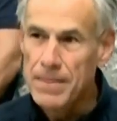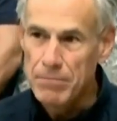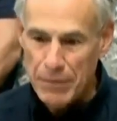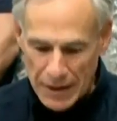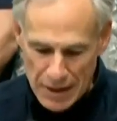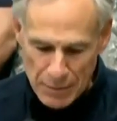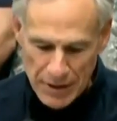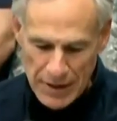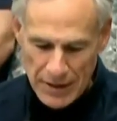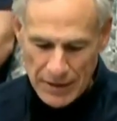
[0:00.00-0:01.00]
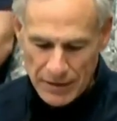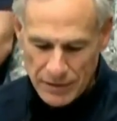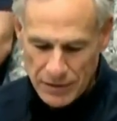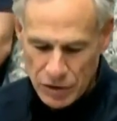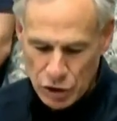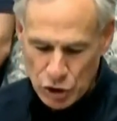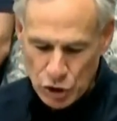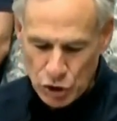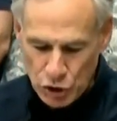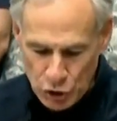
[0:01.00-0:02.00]
Montgomery County,
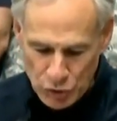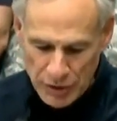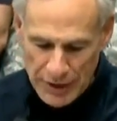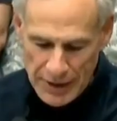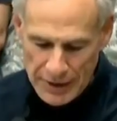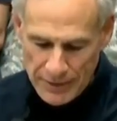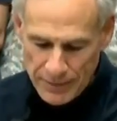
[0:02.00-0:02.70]
Newton County,